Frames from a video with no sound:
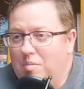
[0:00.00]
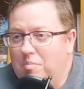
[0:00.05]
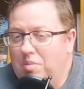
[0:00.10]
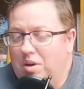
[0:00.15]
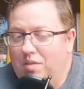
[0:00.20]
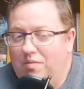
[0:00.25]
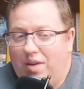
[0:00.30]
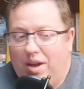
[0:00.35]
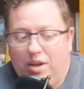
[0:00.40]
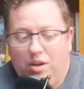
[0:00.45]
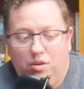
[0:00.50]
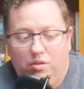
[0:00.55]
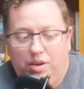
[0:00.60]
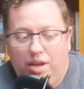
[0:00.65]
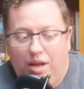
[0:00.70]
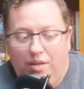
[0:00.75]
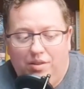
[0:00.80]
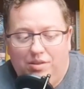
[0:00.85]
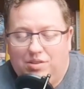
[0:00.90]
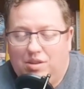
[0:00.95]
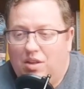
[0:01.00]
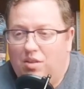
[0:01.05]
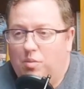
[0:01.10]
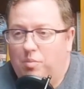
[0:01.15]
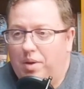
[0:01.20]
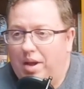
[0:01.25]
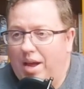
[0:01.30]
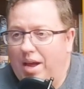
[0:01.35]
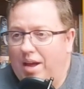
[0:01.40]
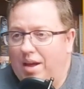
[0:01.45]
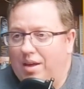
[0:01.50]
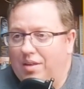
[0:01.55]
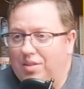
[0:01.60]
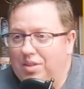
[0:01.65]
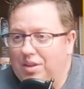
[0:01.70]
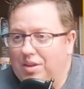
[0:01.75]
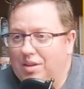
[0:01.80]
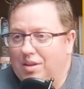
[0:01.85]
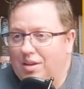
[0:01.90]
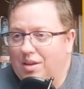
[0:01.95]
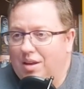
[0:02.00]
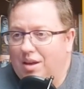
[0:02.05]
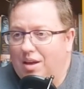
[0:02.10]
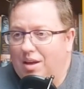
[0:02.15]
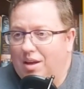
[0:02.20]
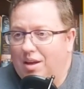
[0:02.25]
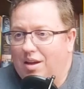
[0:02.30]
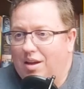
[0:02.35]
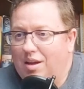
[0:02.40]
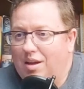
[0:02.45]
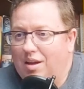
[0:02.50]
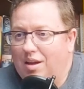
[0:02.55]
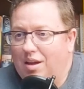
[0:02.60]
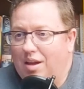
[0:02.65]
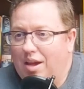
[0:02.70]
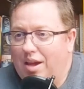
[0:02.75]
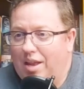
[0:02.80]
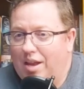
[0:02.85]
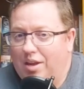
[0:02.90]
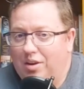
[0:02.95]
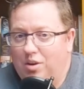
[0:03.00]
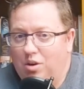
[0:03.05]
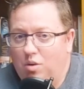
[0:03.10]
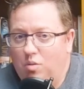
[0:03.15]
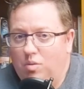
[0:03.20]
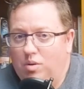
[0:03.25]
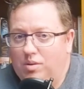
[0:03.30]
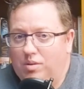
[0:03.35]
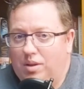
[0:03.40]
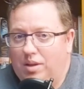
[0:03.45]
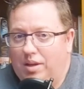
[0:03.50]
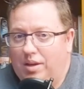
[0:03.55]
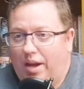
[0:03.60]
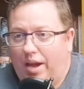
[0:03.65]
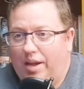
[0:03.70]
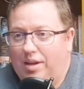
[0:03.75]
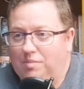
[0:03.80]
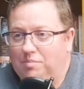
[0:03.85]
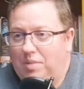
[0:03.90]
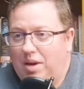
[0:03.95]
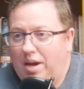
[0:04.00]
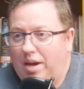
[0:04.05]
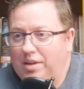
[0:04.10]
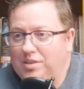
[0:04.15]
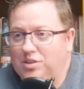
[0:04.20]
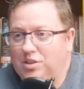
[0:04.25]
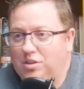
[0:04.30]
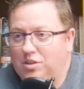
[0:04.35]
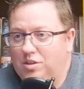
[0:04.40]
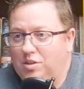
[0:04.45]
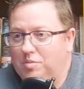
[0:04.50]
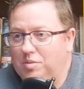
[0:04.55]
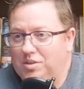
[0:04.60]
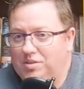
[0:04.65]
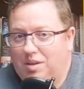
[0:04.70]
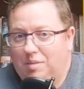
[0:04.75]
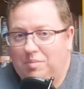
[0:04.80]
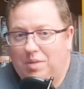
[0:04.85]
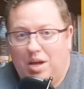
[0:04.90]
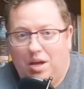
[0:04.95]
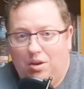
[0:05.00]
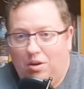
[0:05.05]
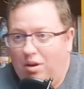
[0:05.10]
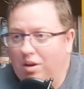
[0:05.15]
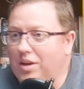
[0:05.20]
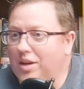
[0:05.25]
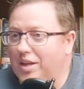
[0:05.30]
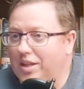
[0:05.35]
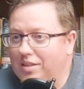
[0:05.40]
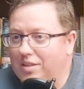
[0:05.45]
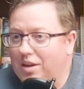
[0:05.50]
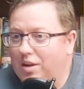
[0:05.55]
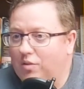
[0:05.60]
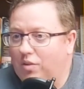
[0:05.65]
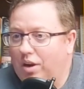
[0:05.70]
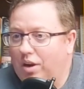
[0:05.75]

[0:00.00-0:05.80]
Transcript: But if I go down this other path and I know that I can, my eyes are clear because I'm not on anything